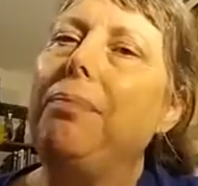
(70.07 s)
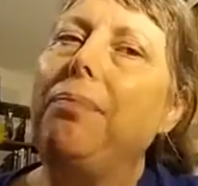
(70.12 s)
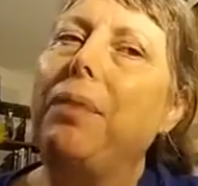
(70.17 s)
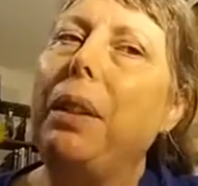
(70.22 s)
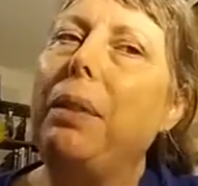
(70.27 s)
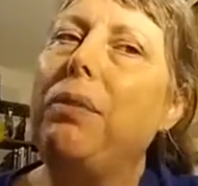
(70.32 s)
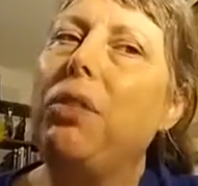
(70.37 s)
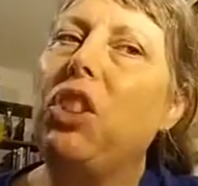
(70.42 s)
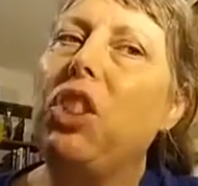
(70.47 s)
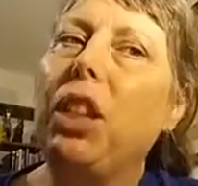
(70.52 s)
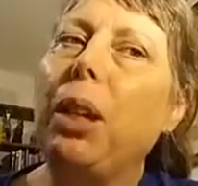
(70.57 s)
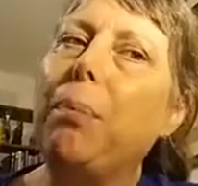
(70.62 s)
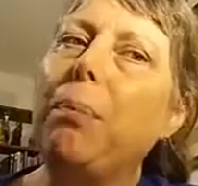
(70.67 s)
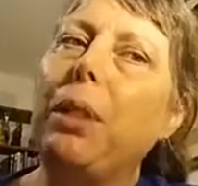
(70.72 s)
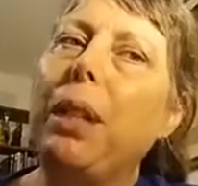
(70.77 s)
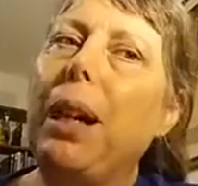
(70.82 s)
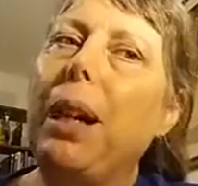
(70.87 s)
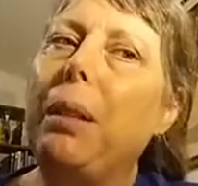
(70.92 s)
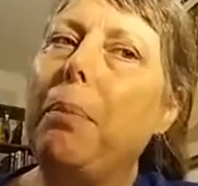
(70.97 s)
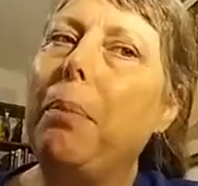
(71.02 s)
I've
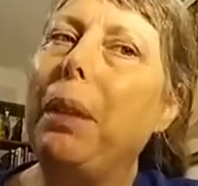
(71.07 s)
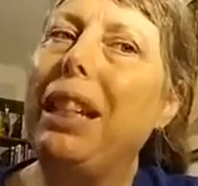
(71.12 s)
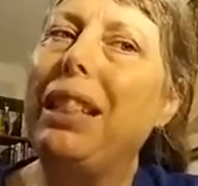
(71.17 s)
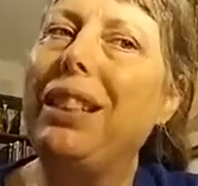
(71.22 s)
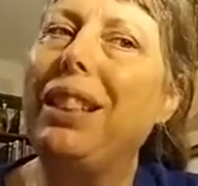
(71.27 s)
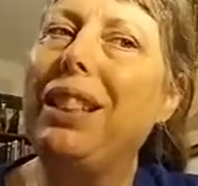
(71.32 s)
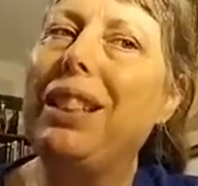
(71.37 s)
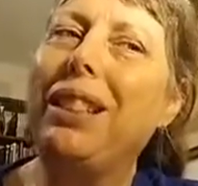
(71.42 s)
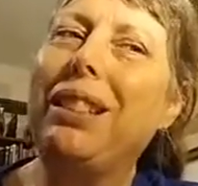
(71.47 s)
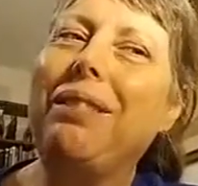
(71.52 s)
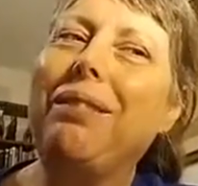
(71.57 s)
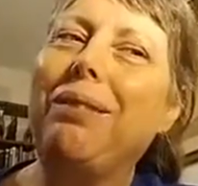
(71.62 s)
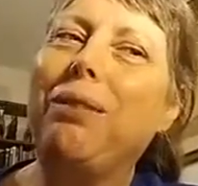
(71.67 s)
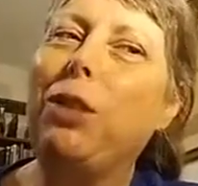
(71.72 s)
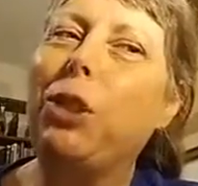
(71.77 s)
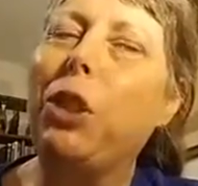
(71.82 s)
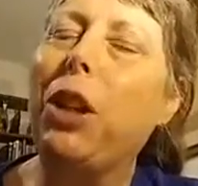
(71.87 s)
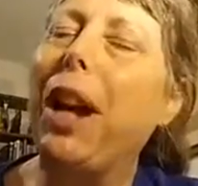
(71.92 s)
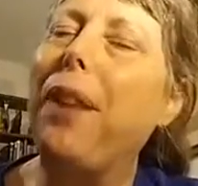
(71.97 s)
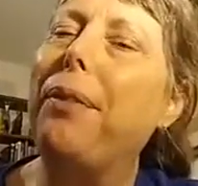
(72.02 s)
jumped on a bus,
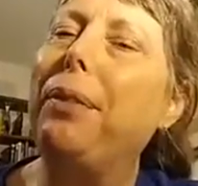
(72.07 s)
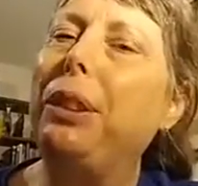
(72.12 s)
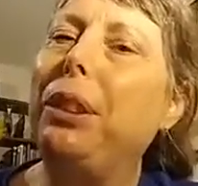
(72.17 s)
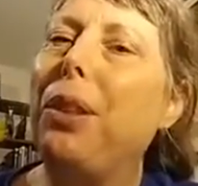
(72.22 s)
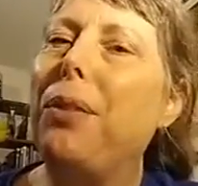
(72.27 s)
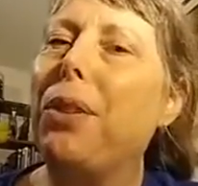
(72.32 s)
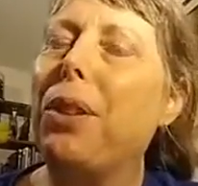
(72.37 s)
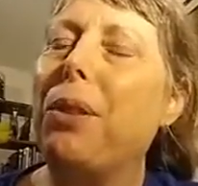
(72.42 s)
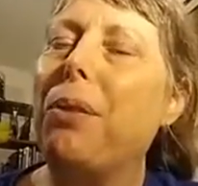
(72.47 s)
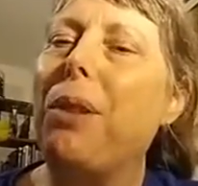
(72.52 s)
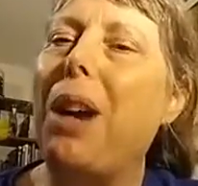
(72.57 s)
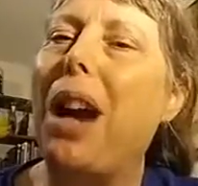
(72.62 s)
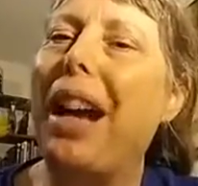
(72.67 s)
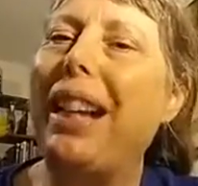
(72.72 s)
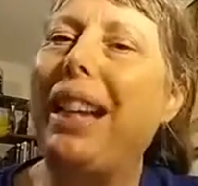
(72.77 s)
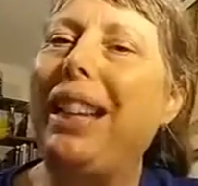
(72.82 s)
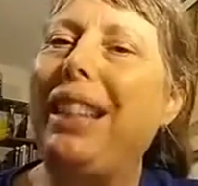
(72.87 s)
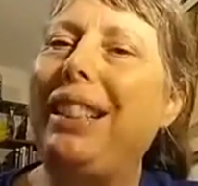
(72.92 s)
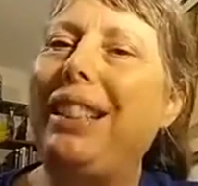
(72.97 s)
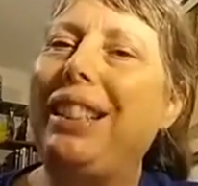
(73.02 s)
traveled over the
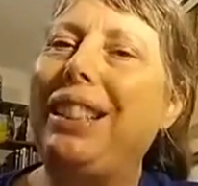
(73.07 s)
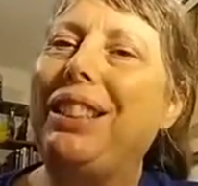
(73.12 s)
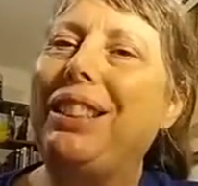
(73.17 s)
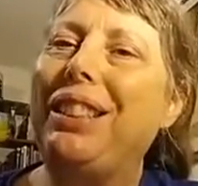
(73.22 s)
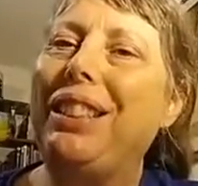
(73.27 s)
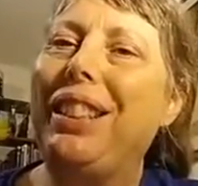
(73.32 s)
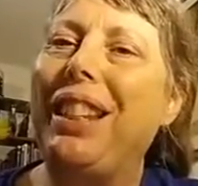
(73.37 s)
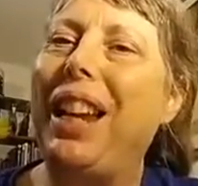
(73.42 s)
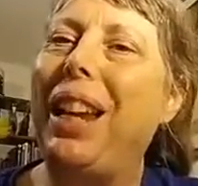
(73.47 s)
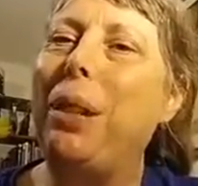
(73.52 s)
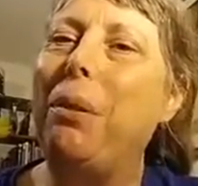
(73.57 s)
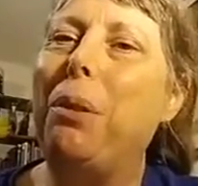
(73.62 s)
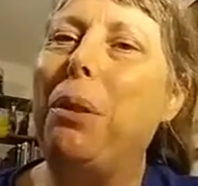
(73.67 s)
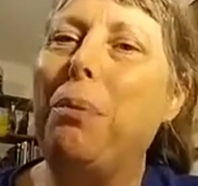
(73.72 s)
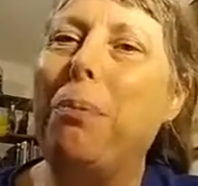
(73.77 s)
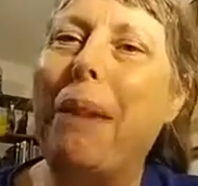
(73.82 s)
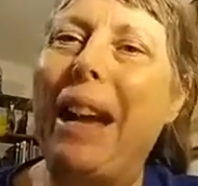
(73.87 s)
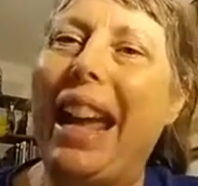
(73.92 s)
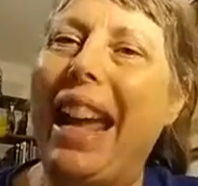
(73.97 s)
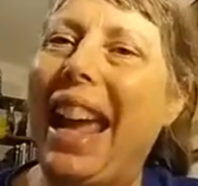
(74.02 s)
Rockies, stayed
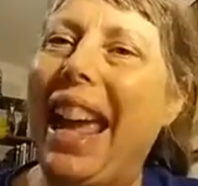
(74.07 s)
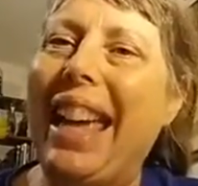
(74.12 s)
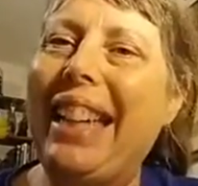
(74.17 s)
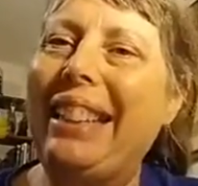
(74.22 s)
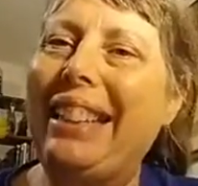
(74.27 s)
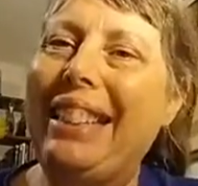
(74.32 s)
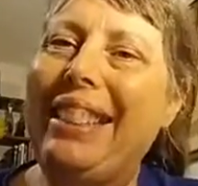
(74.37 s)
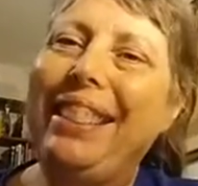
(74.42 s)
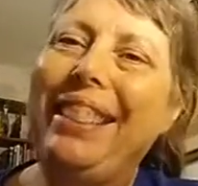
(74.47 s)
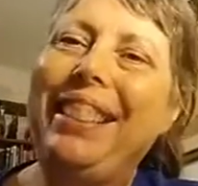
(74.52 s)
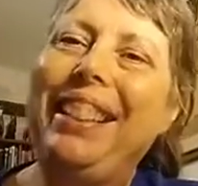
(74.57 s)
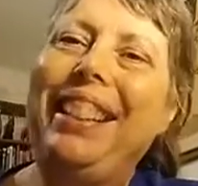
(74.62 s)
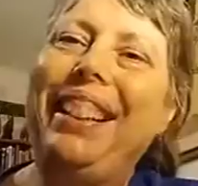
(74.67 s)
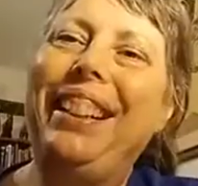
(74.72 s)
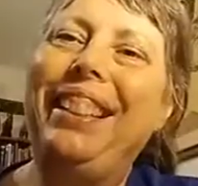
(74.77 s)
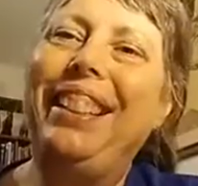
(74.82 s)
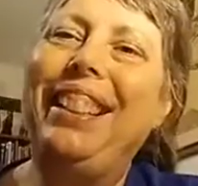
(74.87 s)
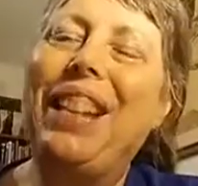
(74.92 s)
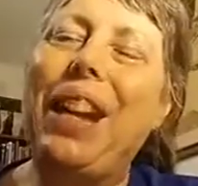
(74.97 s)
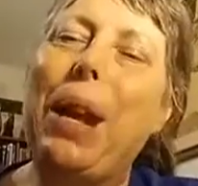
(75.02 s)
with my aunt,
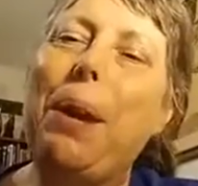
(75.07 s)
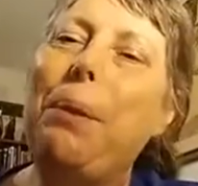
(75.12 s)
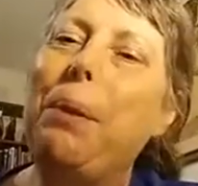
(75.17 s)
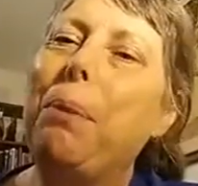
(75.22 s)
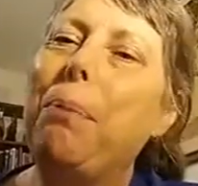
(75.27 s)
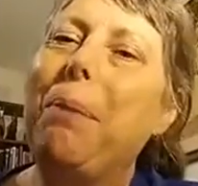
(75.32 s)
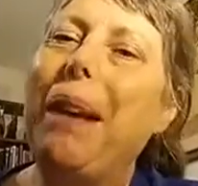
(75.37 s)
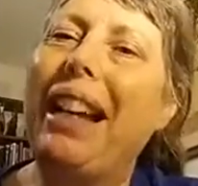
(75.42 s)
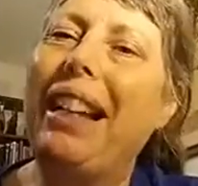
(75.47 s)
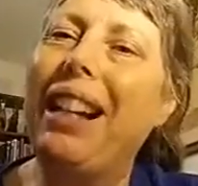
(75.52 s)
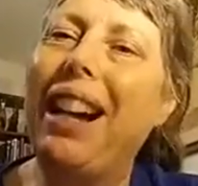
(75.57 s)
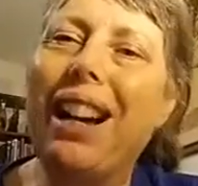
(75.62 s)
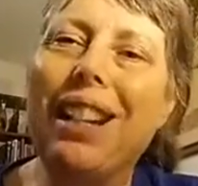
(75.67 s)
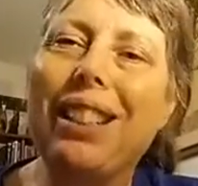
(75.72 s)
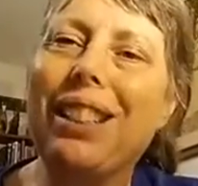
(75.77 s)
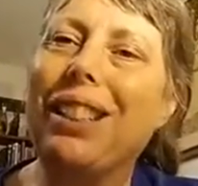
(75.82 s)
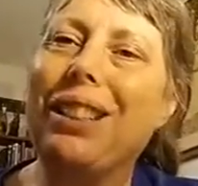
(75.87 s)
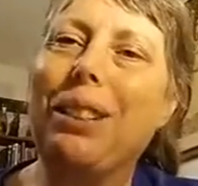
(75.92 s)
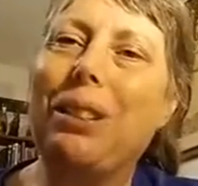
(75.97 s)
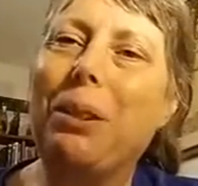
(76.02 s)
stayed with my
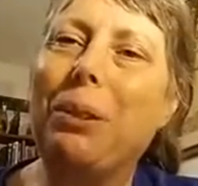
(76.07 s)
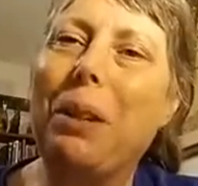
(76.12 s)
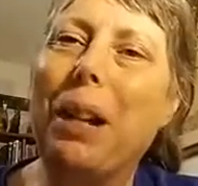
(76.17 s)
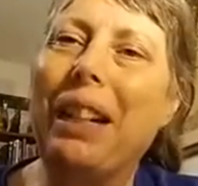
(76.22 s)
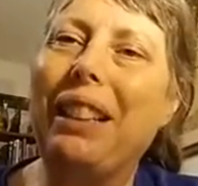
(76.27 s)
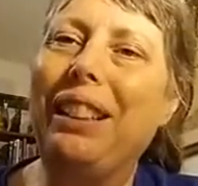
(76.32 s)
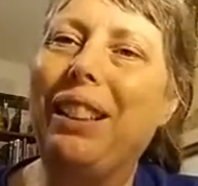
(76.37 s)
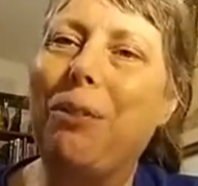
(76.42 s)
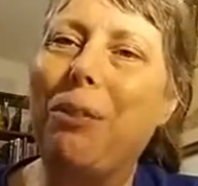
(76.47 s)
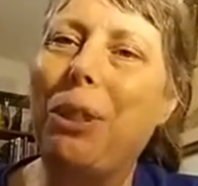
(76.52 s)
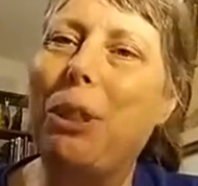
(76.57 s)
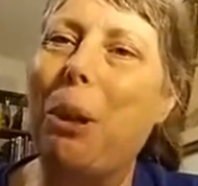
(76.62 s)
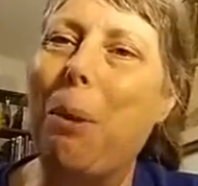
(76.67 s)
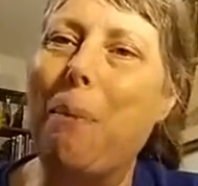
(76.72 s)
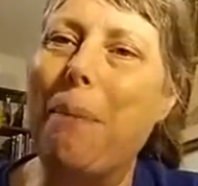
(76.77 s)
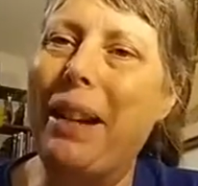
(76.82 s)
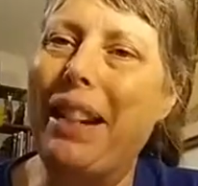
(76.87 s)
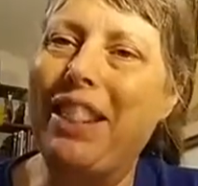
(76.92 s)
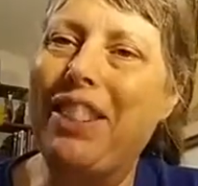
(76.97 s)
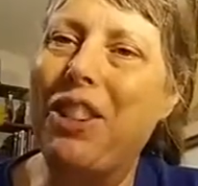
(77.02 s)
cousin, who I love so
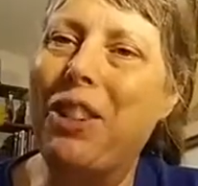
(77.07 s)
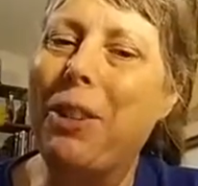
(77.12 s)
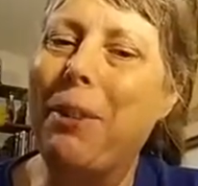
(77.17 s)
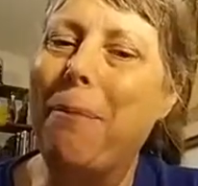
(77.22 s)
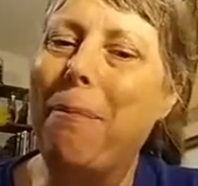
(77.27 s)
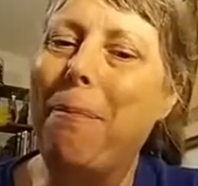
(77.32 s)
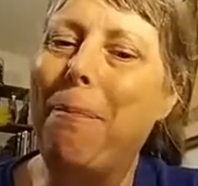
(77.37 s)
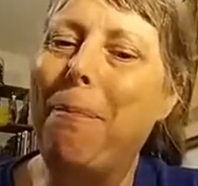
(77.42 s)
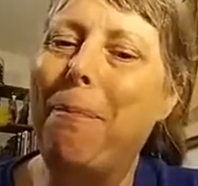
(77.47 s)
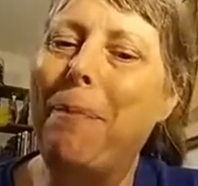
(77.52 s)
much.